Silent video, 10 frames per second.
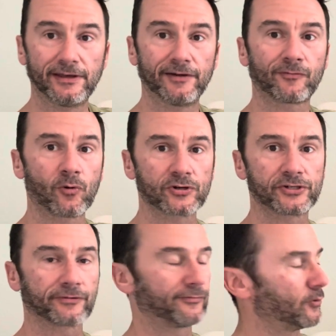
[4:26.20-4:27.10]
of course
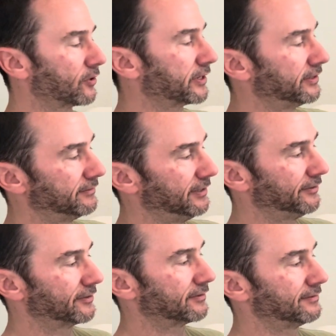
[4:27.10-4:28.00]
your 4 can
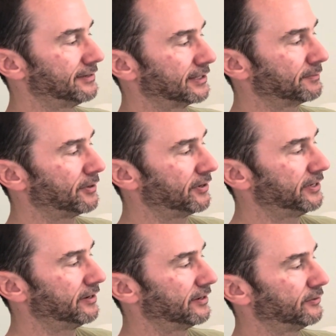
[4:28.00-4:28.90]
either get the ball
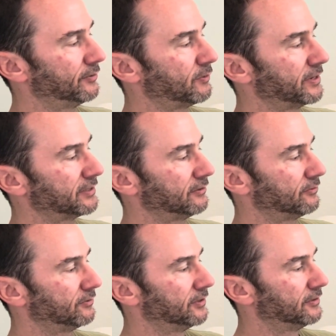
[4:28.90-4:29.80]
here and do a quick
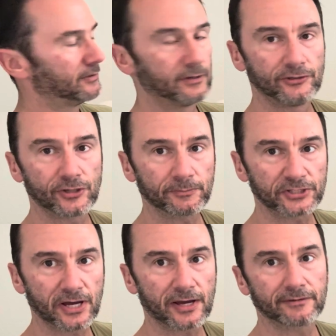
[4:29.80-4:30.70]
little jump
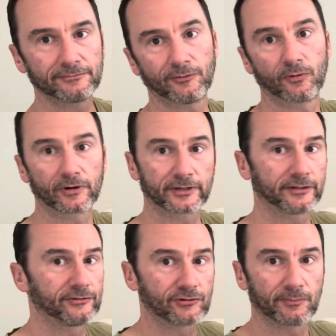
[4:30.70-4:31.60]
shot, or it
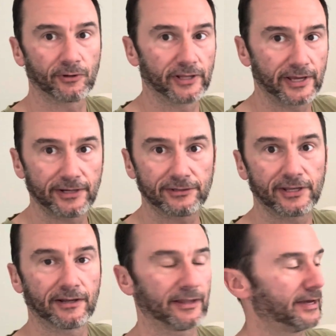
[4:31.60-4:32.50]
could dribble in and
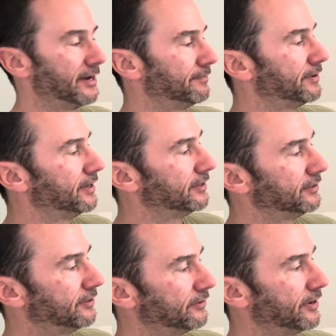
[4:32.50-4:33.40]
get a layup.
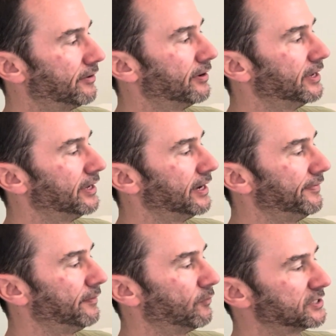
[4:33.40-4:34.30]
You don't know.
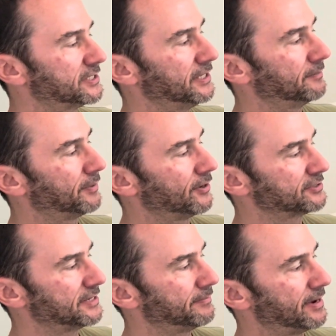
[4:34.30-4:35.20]
And then once the ball
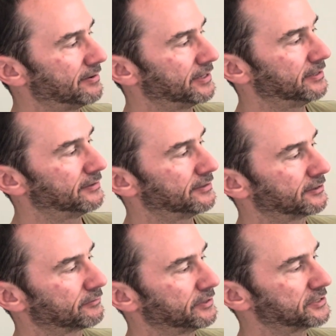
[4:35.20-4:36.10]
is inbounded, the
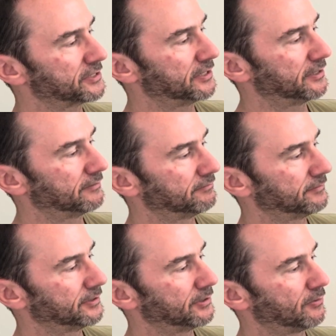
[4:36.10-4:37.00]
3 is going to
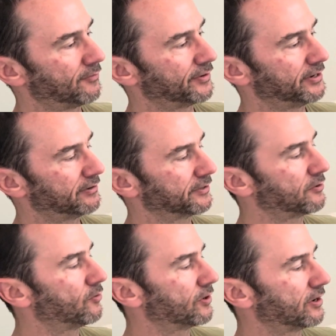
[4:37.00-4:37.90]
go over here to the
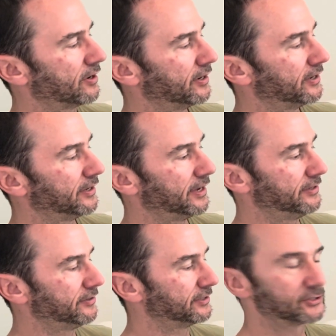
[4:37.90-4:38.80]
corner,
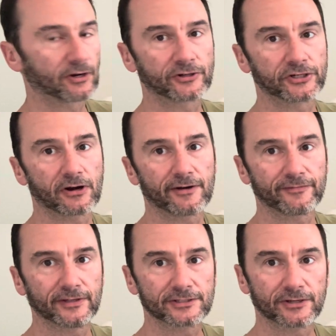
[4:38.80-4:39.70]
and you can start your
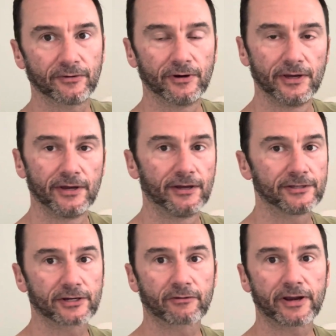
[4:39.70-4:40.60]
offense. So
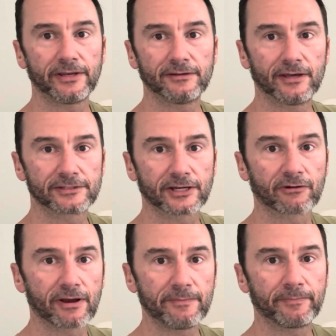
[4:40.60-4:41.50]
it's a great
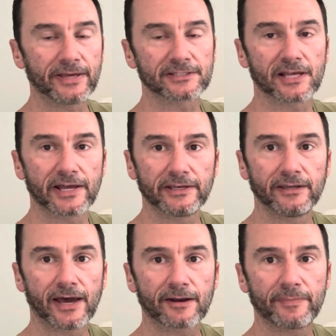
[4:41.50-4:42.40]

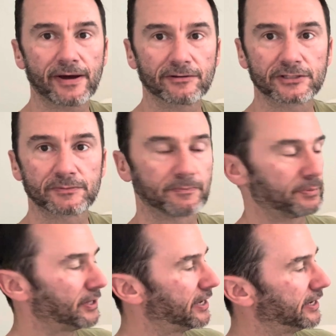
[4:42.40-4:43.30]
baseline out of bounds
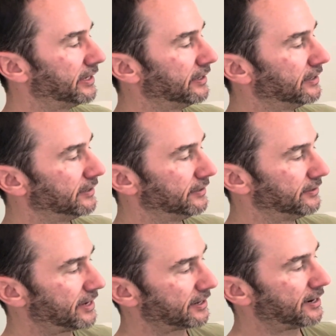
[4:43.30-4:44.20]
play. You
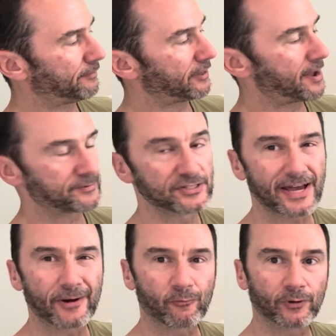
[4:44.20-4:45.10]
got a couple options.
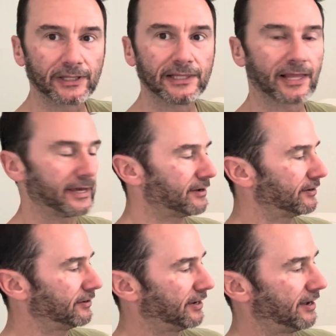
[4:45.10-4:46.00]
I really
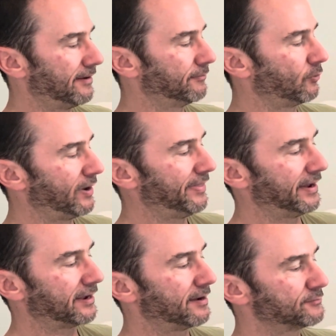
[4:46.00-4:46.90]
like the way that
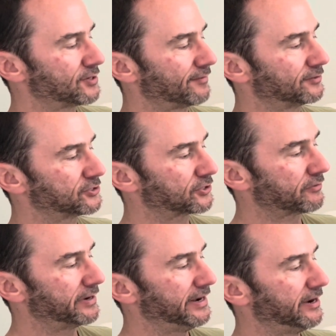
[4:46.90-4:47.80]
it comes off the
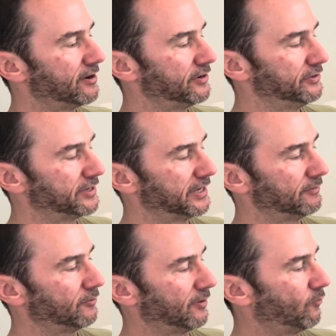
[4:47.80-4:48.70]
screen here, and you
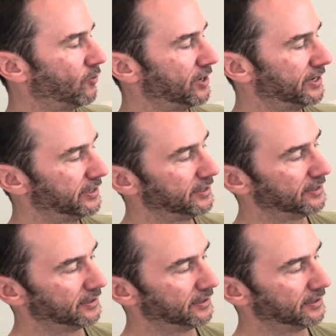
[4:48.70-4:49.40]
get one